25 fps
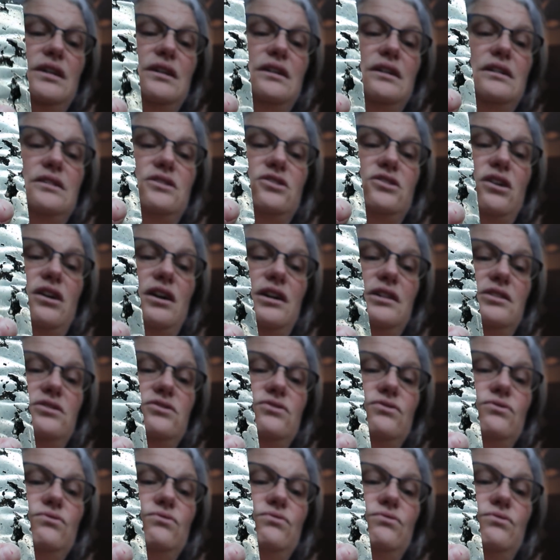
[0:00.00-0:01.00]
It's
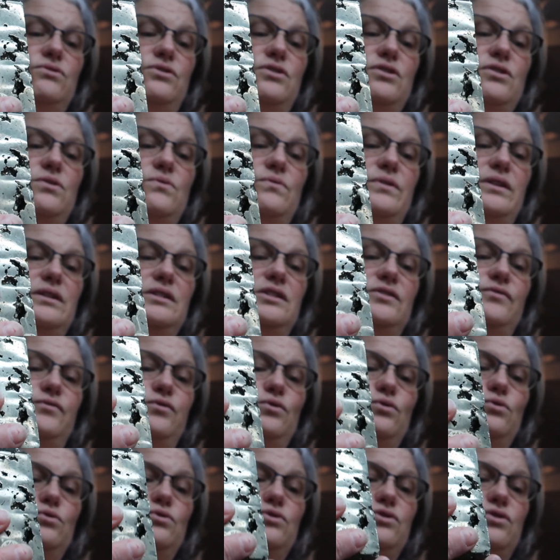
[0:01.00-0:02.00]
also known as
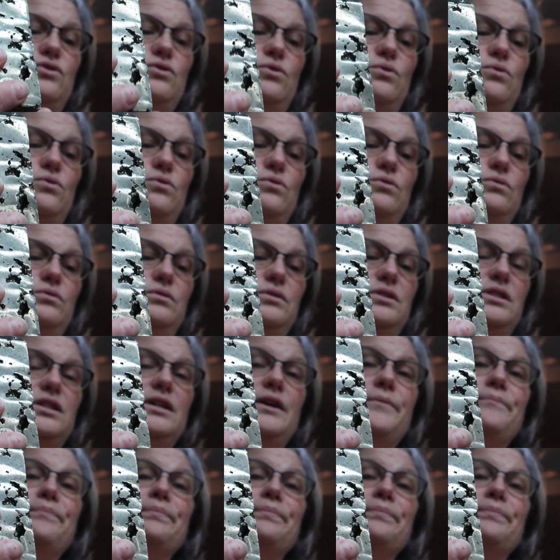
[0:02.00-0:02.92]
fool's gold